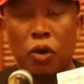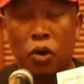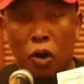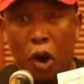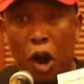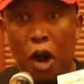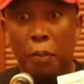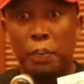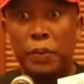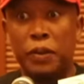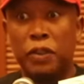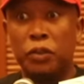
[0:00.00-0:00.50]

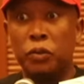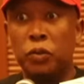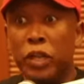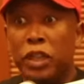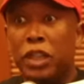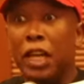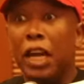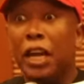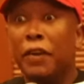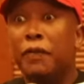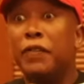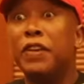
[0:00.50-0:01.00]
Robbed
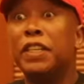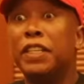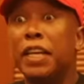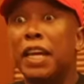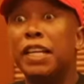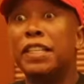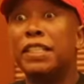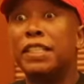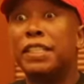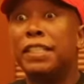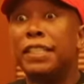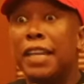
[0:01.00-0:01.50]
with
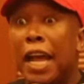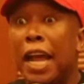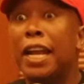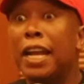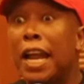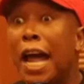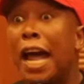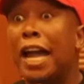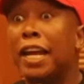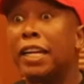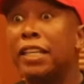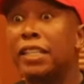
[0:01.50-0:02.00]
evidence,
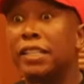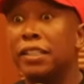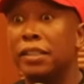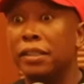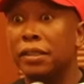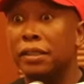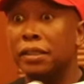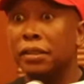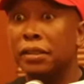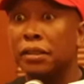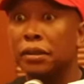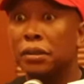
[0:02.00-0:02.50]
daylight,
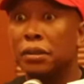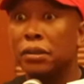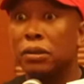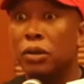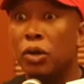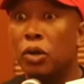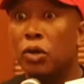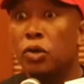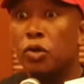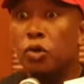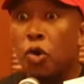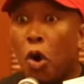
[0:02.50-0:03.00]

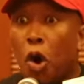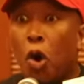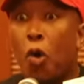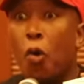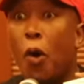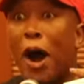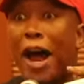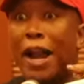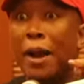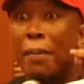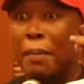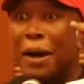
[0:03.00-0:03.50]
no
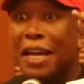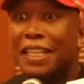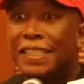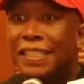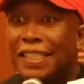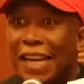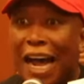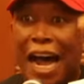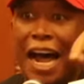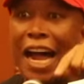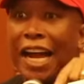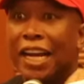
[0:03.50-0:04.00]
one
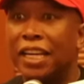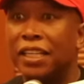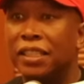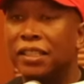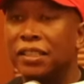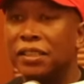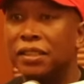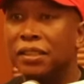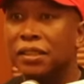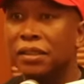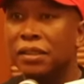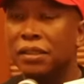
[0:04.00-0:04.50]
must die.
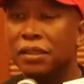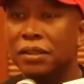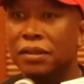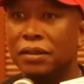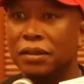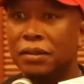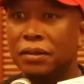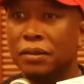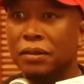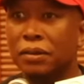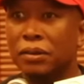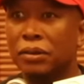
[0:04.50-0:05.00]

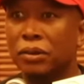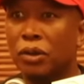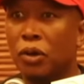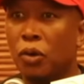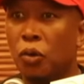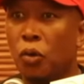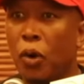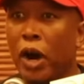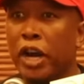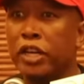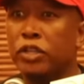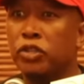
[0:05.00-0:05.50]

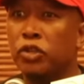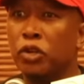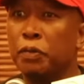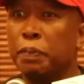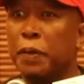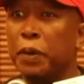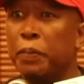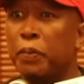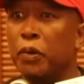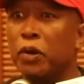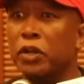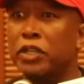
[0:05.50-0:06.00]
Why should
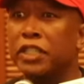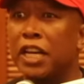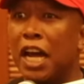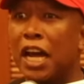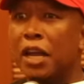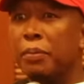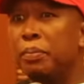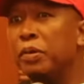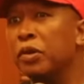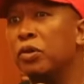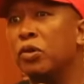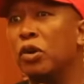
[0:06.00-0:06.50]
people
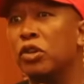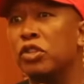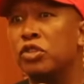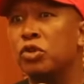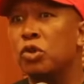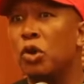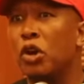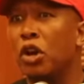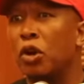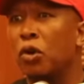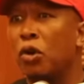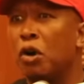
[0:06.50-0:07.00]
die because
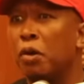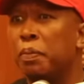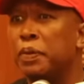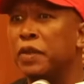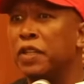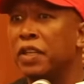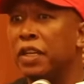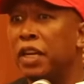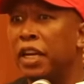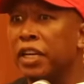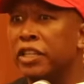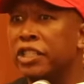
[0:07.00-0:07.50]
you are
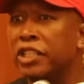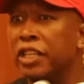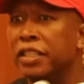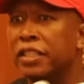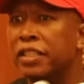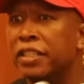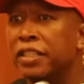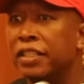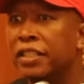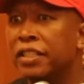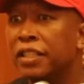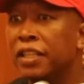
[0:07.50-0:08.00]
robbed
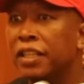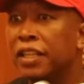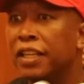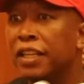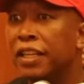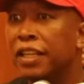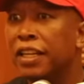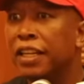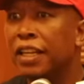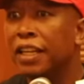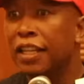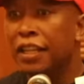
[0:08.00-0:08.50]
elections?
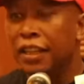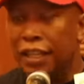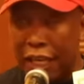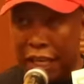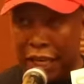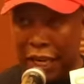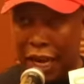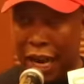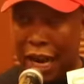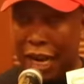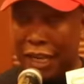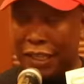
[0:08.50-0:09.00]

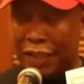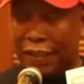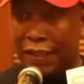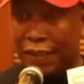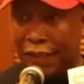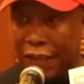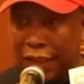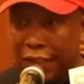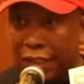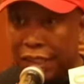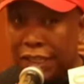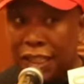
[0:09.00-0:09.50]
There are
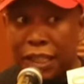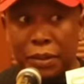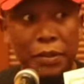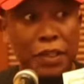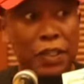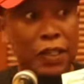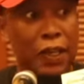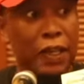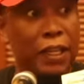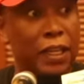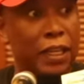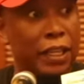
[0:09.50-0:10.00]

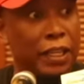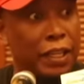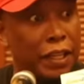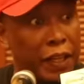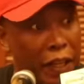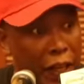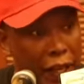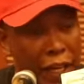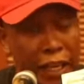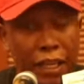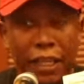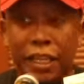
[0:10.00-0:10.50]
systems in
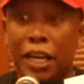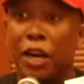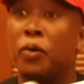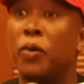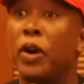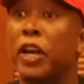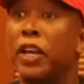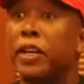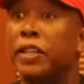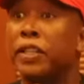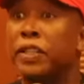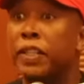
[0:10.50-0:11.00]
Kenya
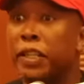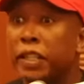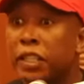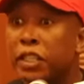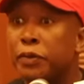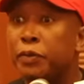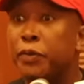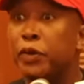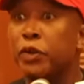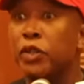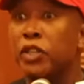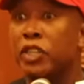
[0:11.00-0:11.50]
where
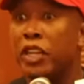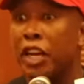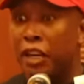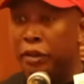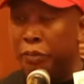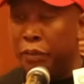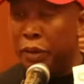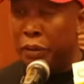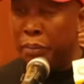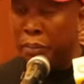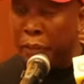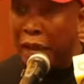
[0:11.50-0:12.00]
dispute
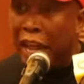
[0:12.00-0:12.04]
can be